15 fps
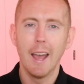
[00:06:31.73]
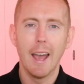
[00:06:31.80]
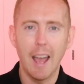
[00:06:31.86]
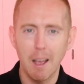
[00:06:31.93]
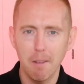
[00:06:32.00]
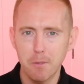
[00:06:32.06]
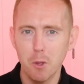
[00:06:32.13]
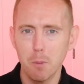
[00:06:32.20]

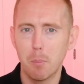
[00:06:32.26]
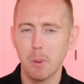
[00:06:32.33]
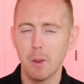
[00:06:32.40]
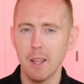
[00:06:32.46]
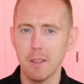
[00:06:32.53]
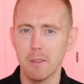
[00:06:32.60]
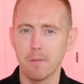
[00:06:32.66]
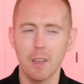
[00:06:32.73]
Have the
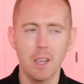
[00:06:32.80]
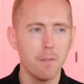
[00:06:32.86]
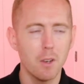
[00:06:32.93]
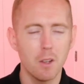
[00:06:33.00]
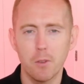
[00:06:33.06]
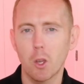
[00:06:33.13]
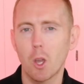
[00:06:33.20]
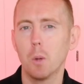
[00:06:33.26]
belief, even
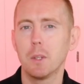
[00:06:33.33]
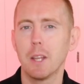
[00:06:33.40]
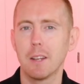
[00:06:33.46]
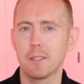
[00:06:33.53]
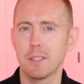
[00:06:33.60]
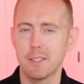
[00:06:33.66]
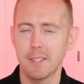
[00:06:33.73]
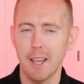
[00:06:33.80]
if you go
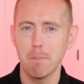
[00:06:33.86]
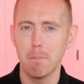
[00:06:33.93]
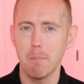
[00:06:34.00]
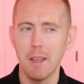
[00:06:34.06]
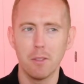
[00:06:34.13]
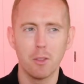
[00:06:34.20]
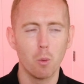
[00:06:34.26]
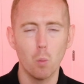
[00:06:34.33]
down to ten
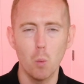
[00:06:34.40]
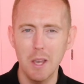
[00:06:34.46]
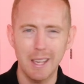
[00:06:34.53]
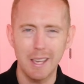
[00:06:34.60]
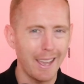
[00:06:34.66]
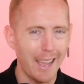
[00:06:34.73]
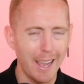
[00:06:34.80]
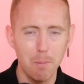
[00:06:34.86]
men, that we're
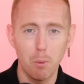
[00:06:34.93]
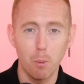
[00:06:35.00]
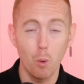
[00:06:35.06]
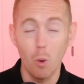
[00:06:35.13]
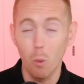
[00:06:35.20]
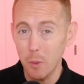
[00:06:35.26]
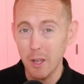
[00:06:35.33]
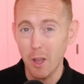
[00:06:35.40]

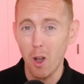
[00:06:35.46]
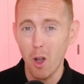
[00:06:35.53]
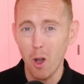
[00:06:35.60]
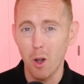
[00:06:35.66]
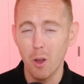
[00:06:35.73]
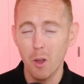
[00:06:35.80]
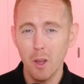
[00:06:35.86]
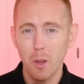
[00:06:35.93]
capable, and we
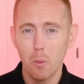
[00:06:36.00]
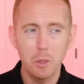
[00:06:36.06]
are.